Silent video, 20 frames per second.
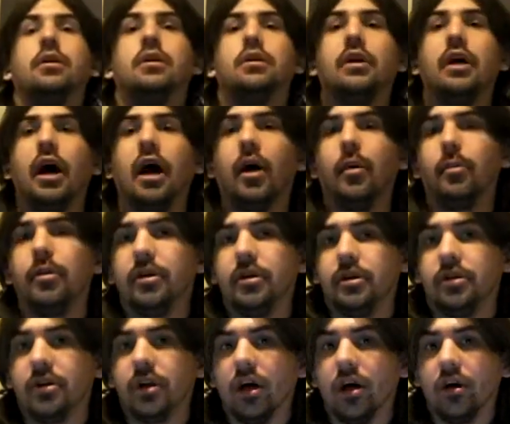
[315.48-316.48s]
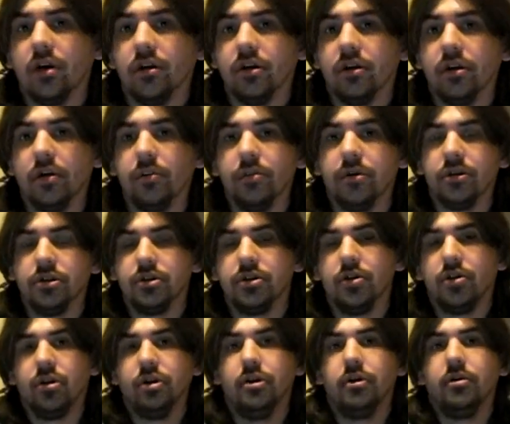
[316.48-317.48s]
Now I'm gonna
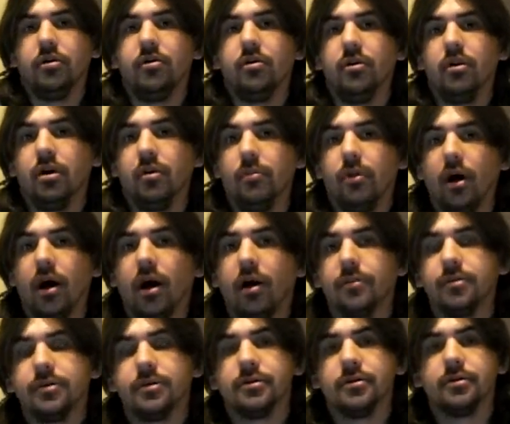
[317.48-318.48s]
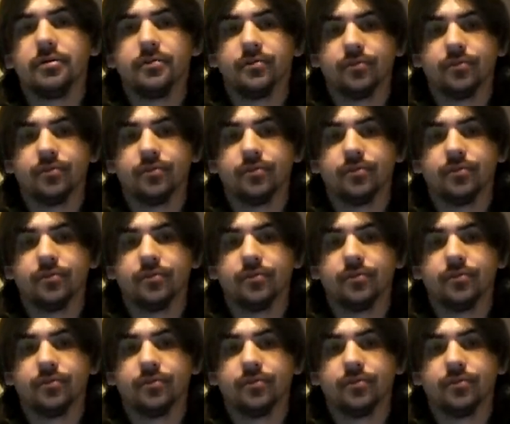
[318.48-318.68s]
show you pops,